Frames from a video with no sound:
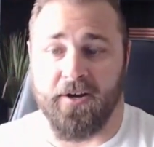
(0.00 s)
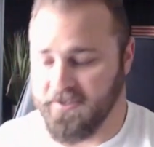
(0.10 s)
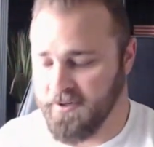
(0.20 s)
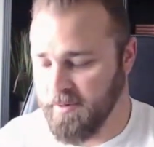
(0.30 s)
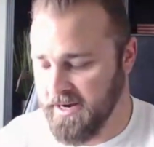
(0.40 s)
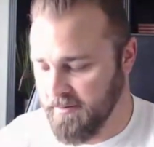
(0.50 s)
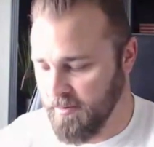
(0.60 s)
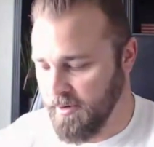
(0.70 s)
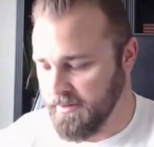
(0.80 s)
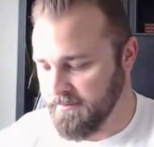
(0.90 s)
Is your brand
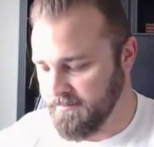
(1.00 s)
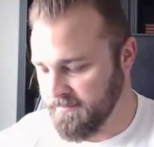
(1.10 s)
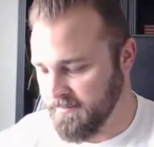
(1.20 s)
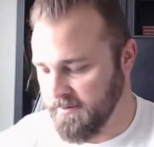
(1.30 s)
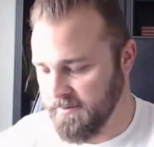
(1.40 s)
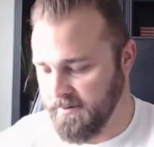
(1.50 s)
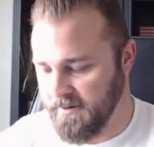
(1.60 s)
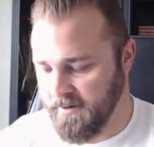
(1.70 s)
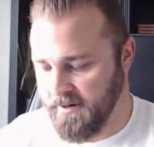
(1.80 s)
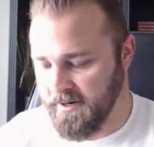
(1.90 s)
number one?
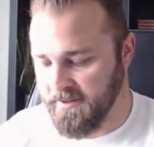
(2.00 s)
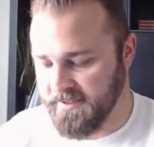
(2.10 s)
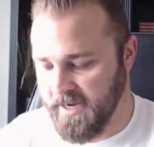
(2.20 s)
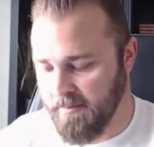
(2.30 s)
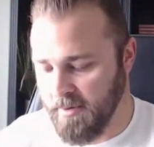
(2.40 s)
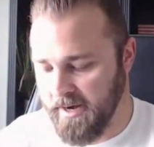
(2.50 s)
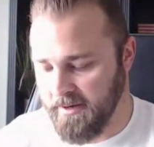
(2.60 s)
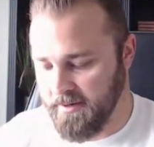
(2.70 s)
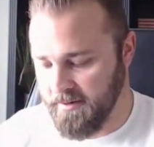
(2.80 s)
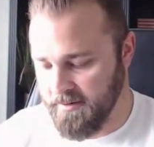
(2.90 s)
Are you the top
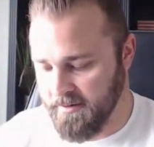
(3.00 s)
brand?